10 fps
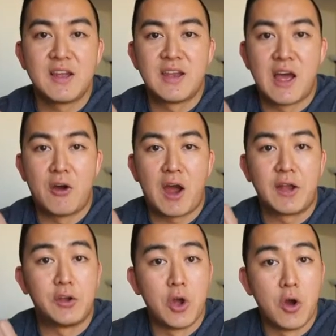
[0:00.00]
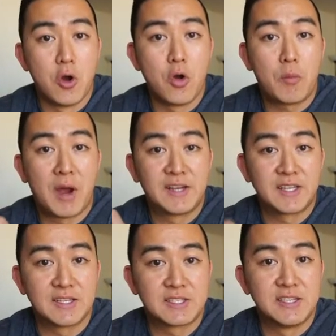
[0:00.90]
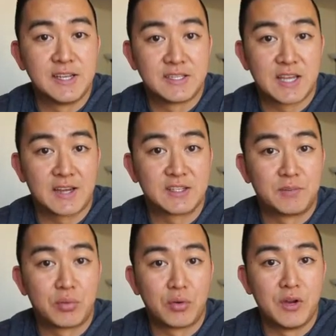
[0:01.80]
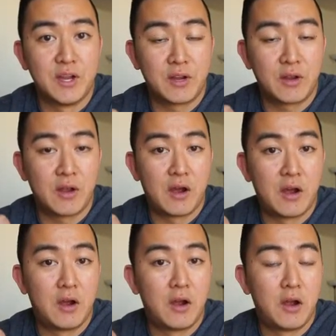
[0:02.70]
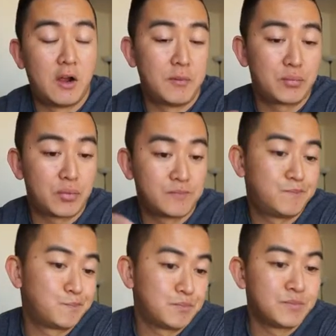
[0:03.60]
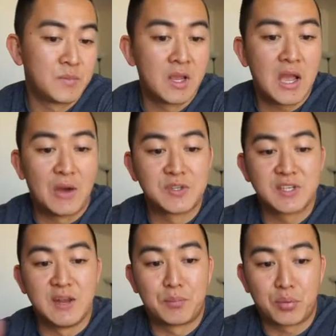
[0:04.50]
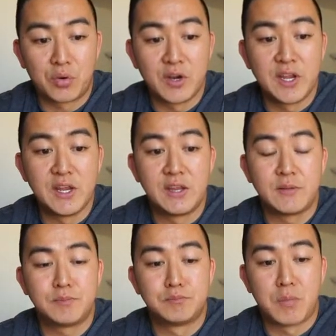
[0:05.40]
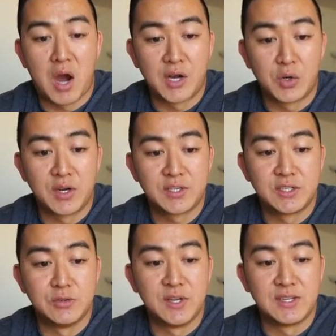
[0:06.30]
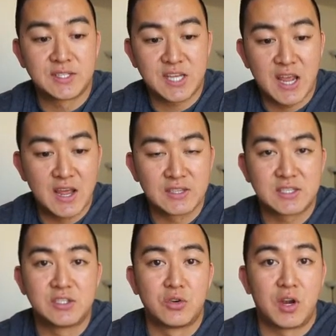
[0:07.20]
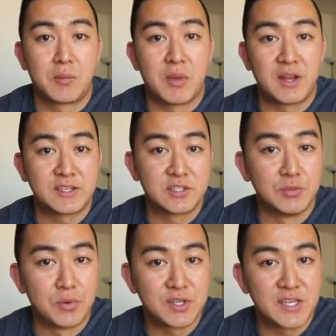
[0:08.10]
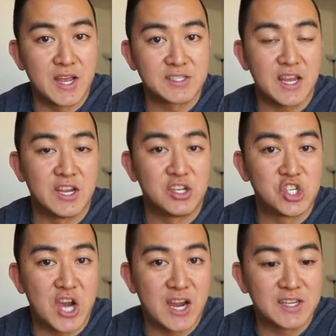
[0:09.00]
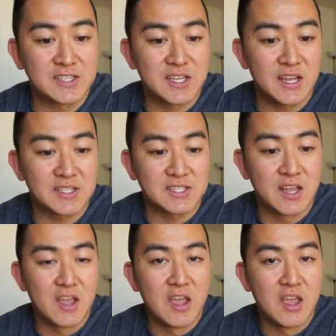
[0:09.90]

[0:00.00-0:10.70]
Now, I know my intensity is actually pretty, uh, I would say pretty moderate to intense during my supersets and giant sets,